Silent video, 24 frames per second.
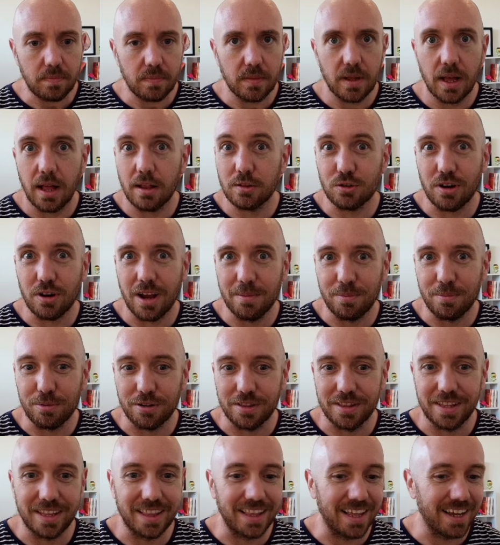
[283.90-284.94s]
I'll try and put it
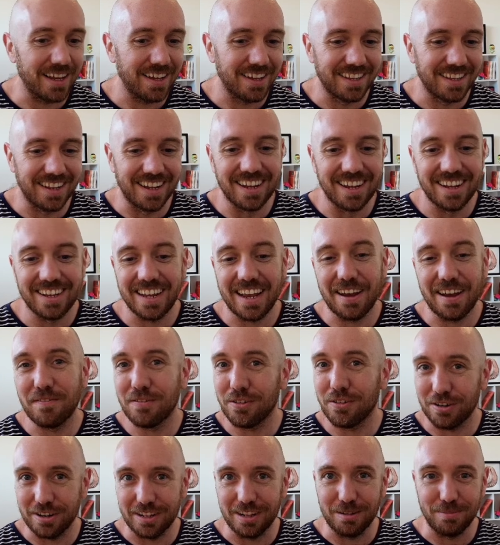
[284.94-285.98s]
in there. If
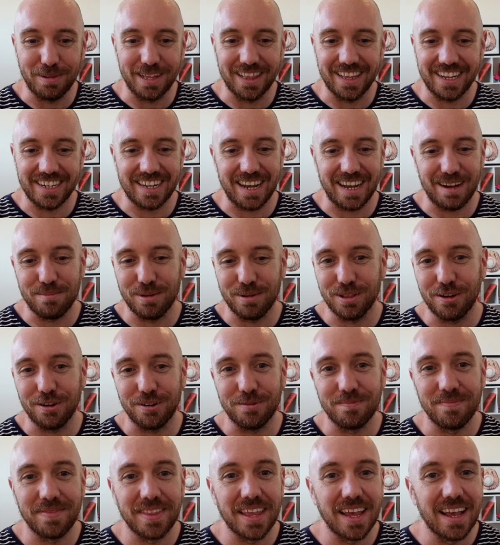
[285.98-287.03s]
not, it'll be linked down below.
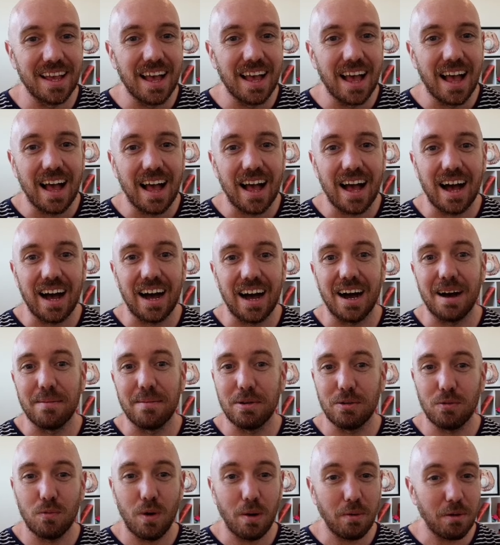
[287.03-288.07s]
But
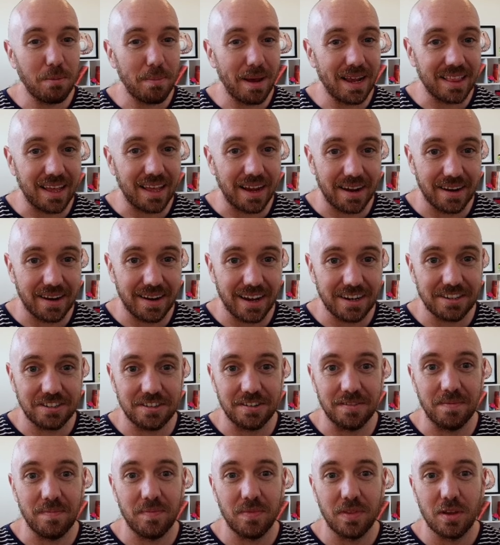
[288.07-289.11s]
when we make that
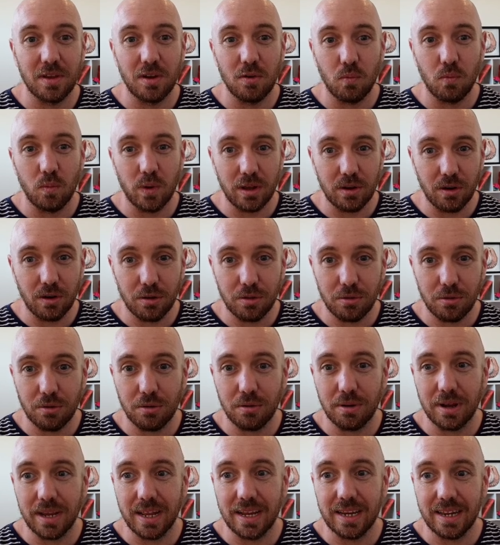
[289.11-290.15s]
connection, we go through
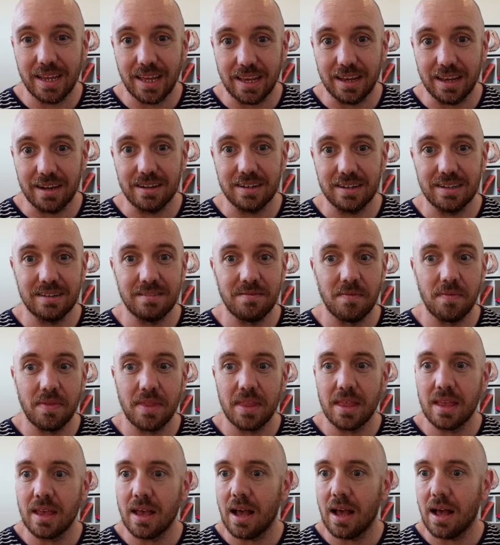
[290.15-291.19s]
in here,
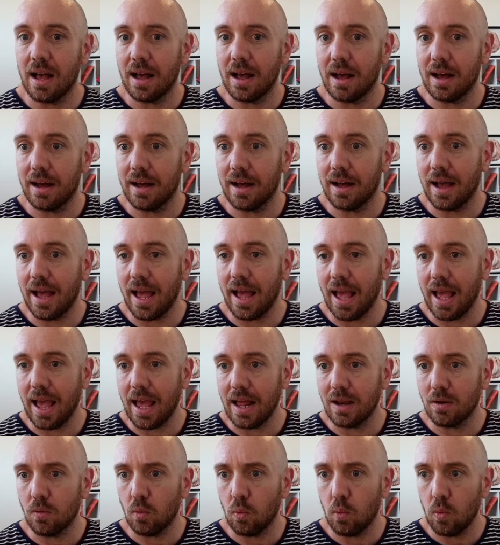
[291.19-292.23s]
and
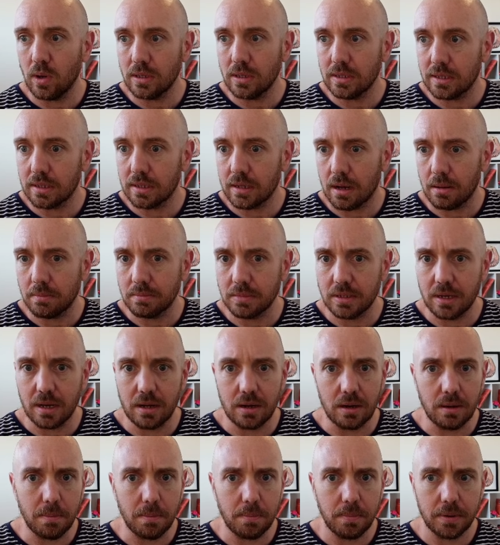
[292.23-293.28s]
once it comes
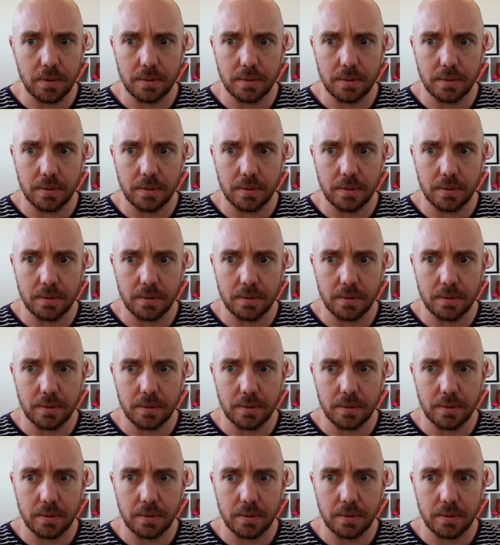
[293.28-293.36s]
up,